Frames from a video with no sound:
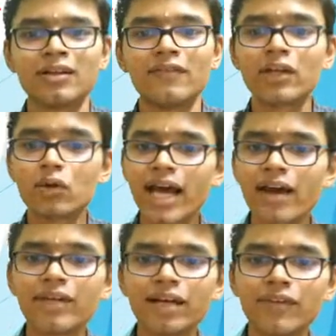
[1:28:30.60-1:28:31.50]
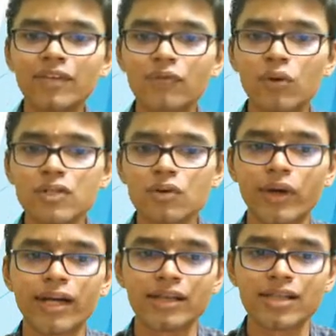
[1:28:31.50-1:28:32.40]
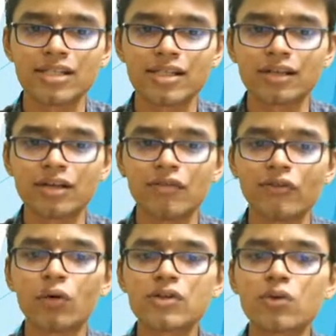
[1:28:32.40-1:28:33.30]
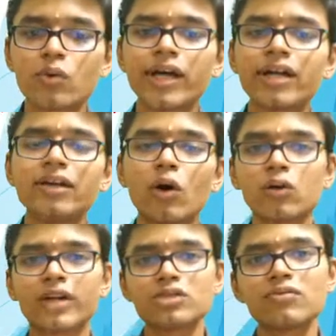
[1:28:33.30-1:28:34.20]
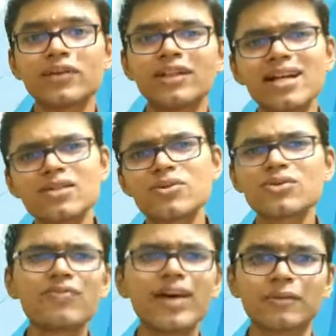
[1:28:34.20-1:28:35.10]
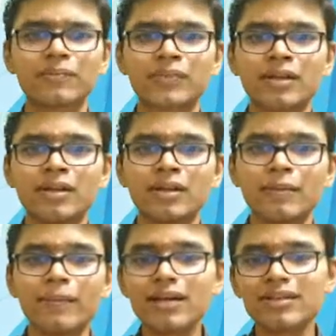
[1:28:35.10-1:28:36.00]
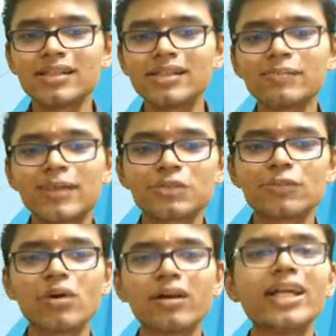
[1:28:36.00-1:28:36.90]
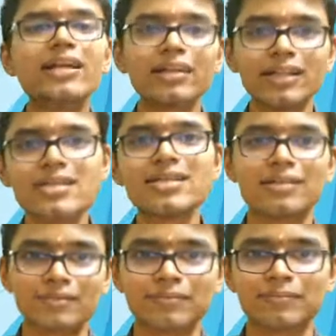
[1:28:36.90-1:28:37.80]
We could have done with 4 squared instead. 4 squared the whole raised to 50. That's also fine. But this is much more neat, easier.